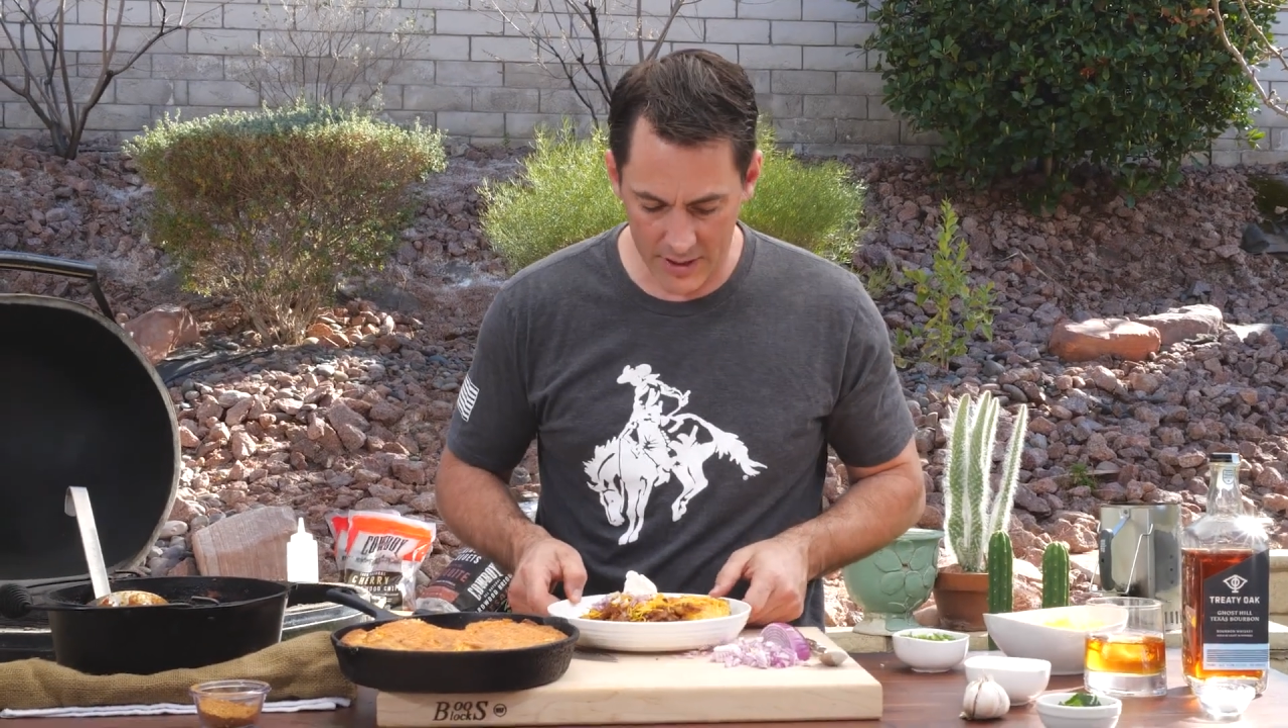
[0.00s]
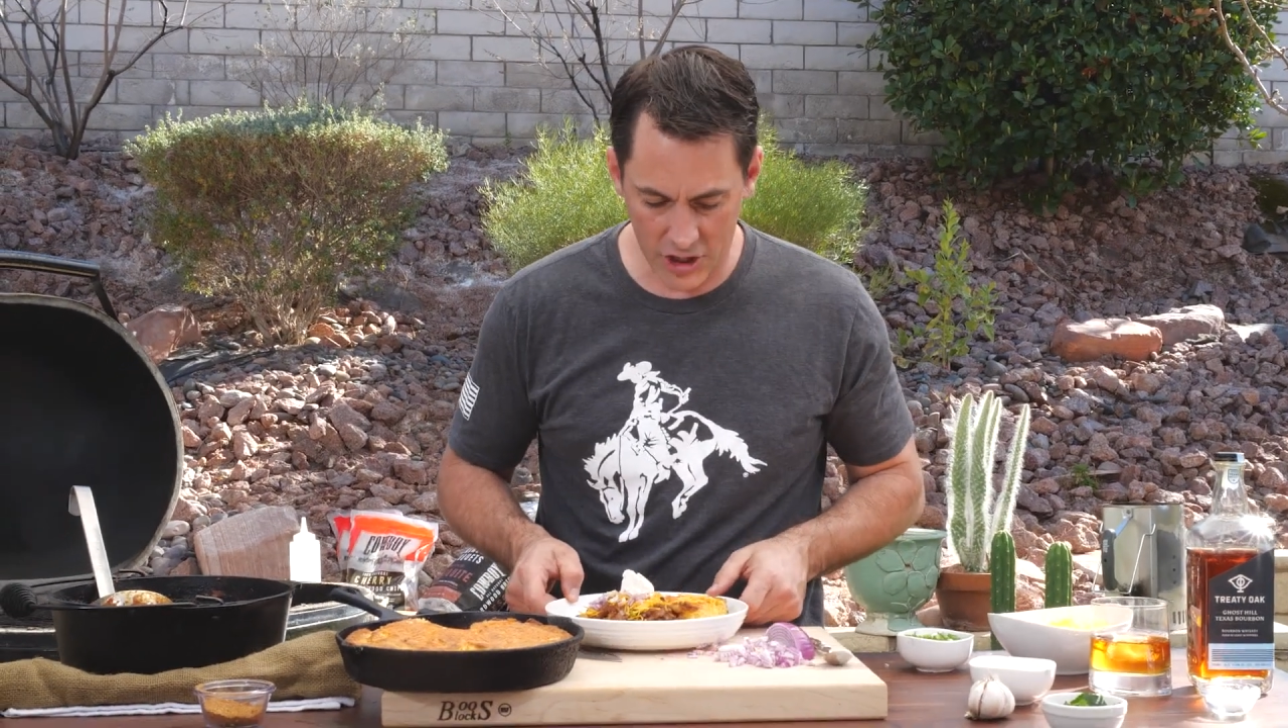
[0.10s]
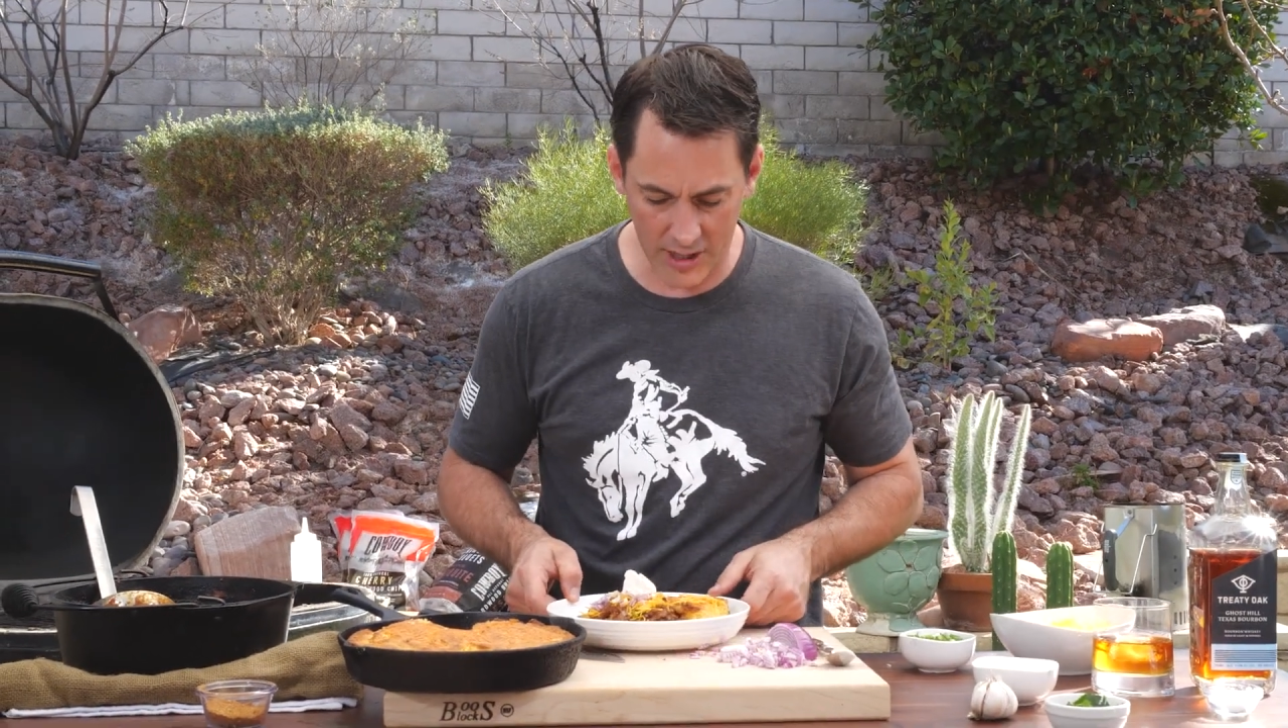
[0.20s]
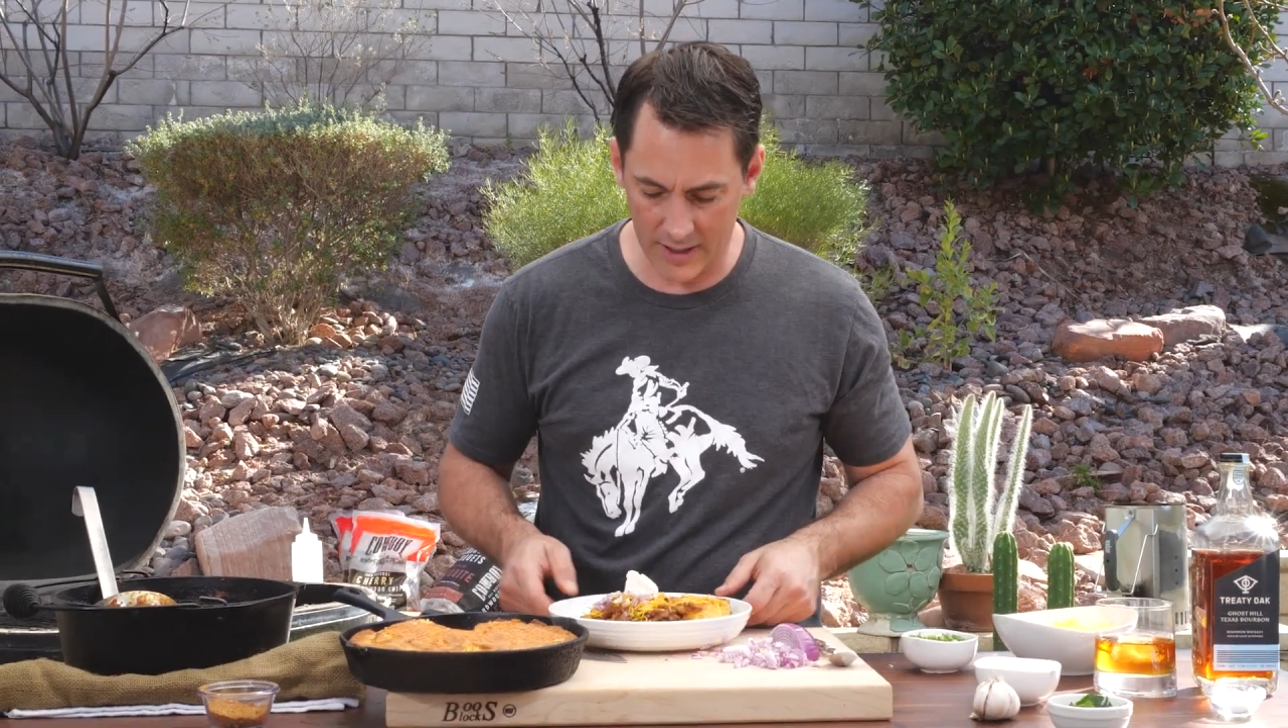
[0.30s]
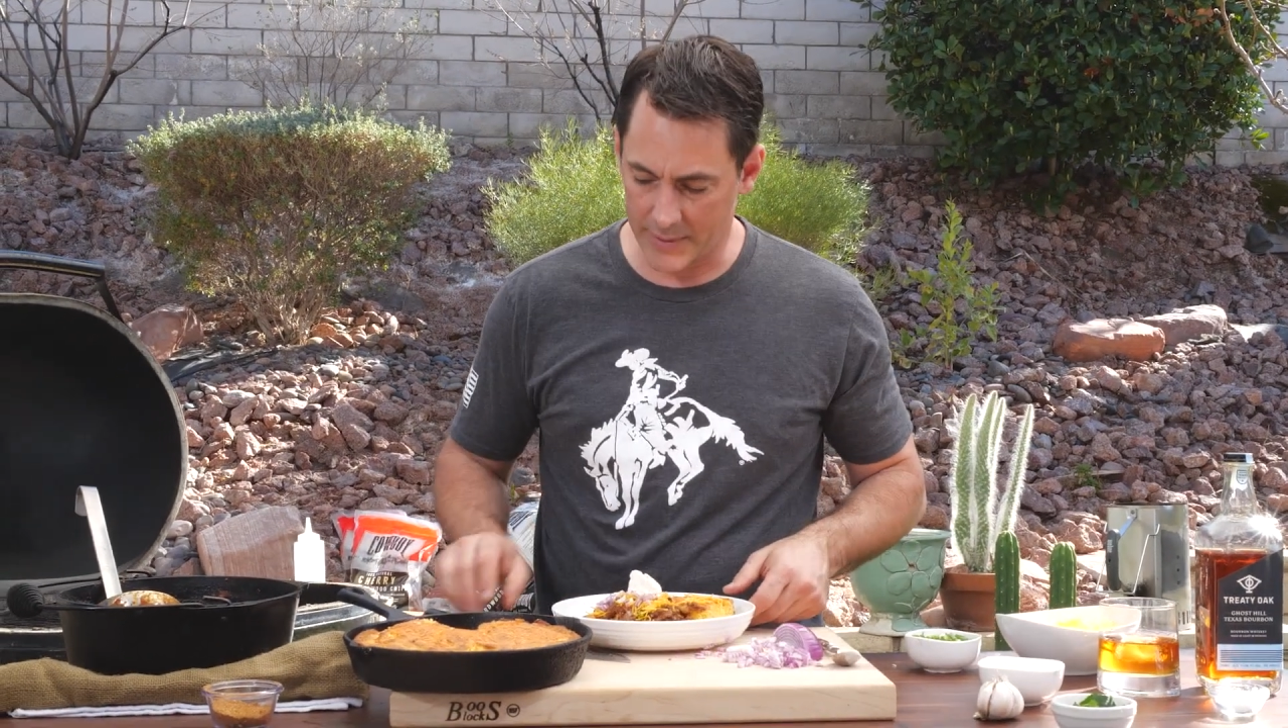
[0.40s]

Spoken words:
chili